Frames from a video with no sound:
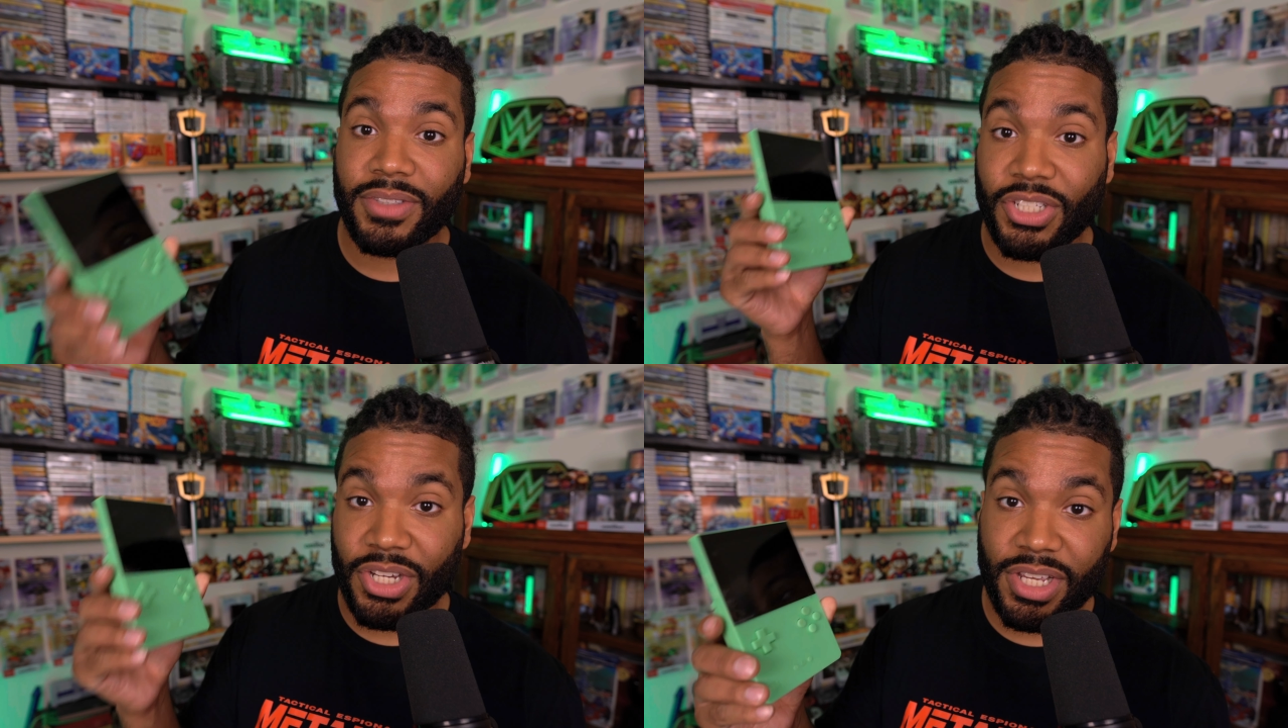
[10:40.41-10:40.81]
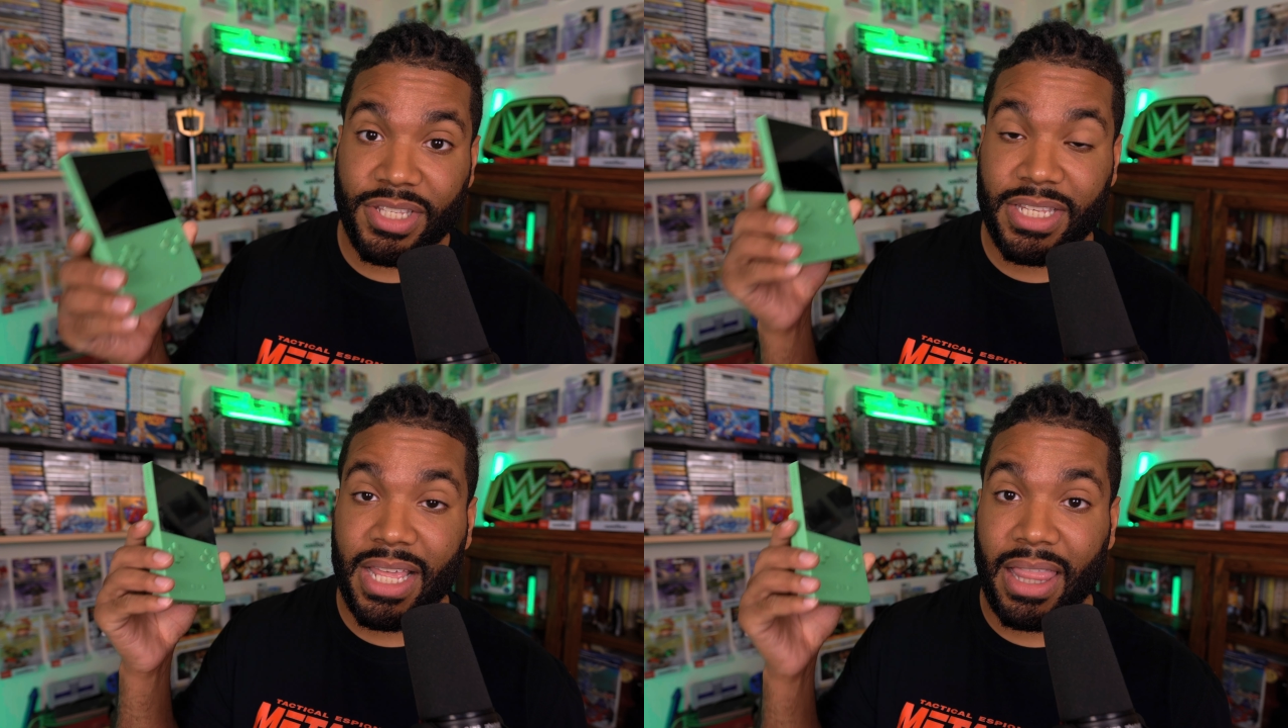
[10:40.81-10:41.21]

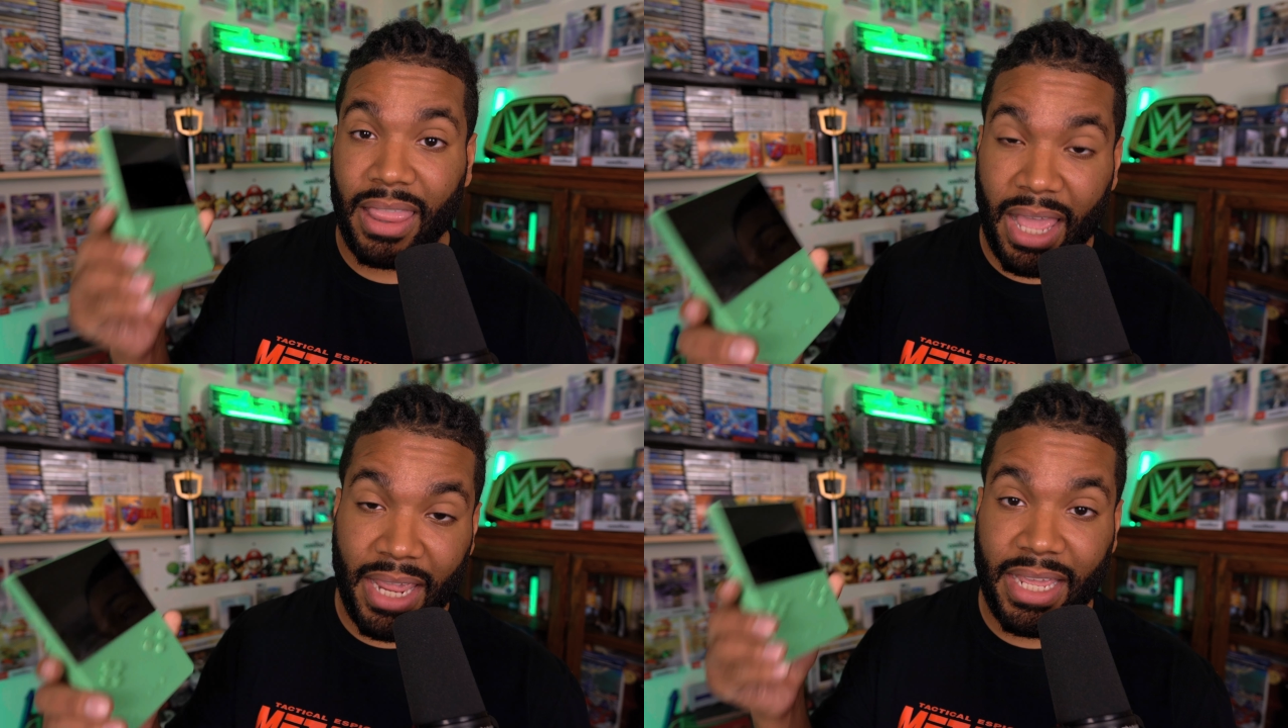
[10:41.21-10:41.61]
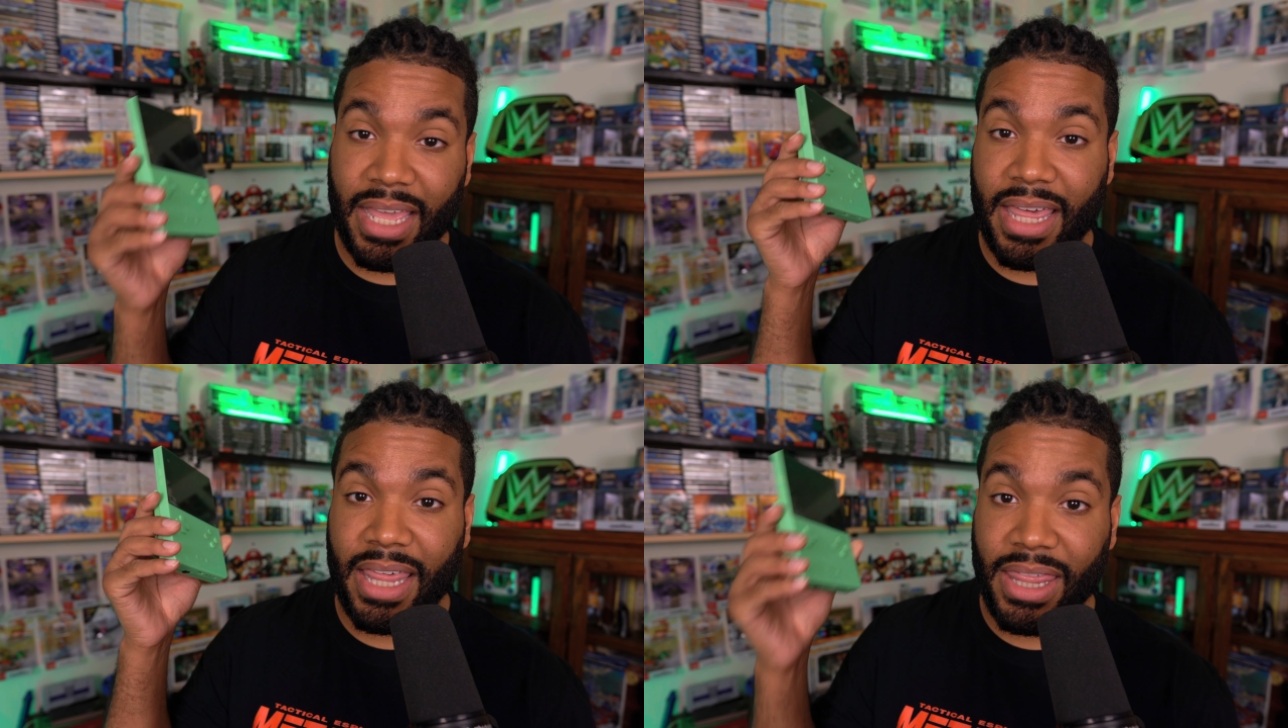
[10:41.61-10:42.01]
just like
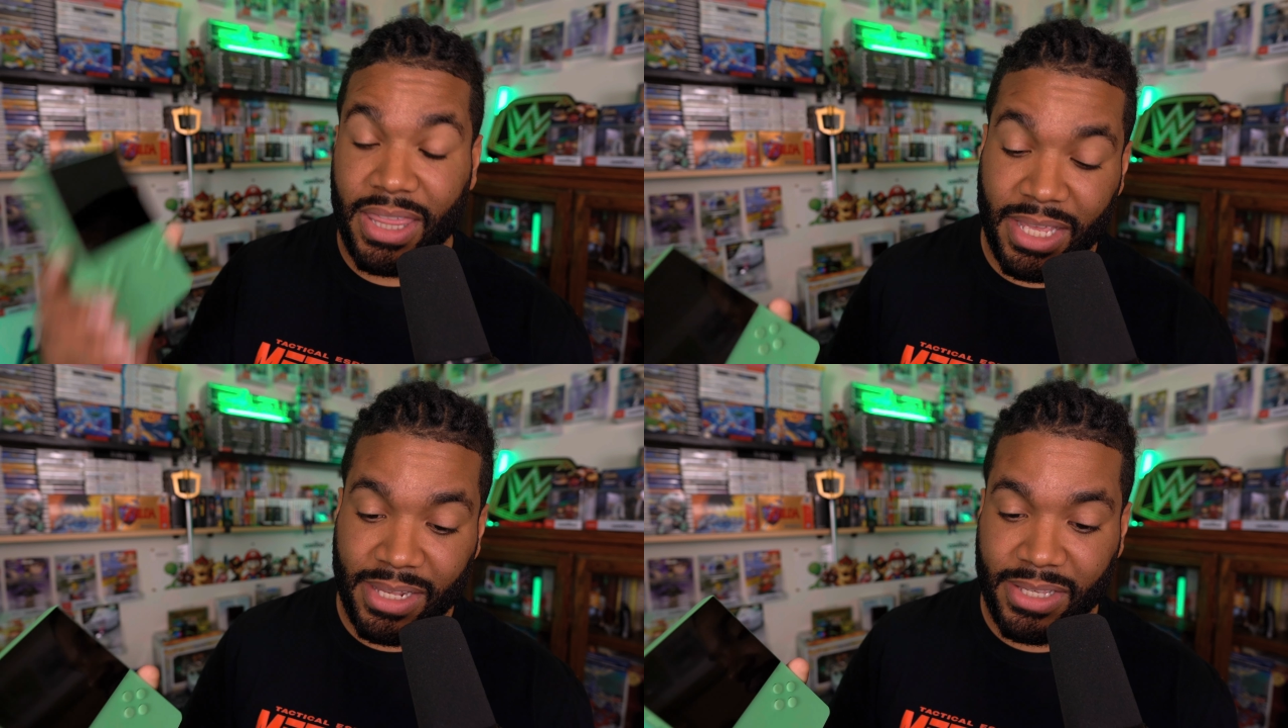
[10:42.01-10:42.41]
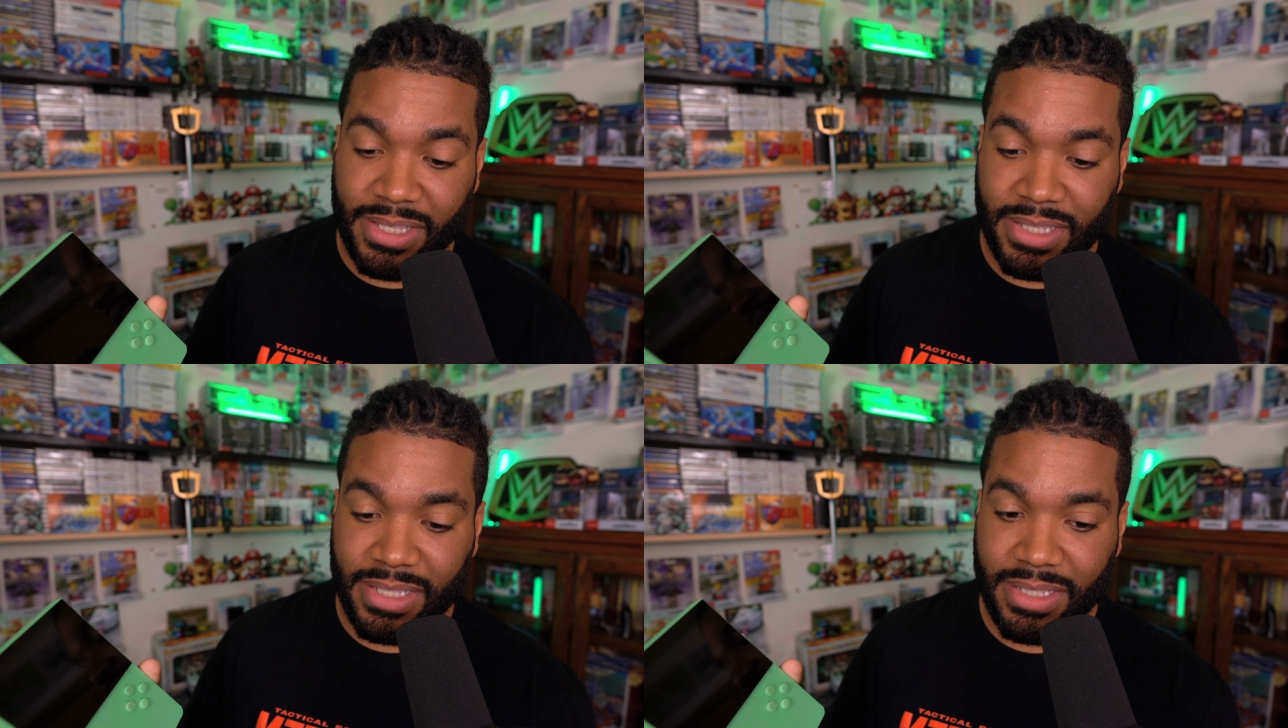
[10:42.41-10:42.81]

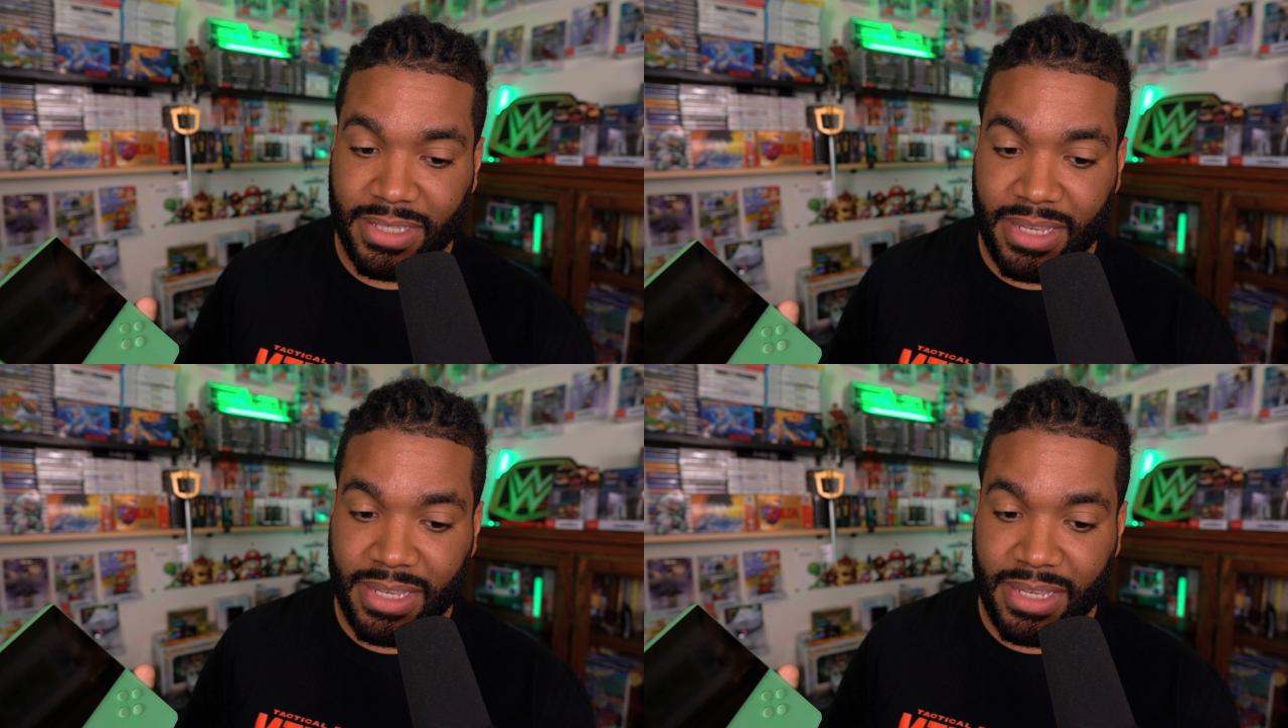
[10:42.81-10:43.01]
this.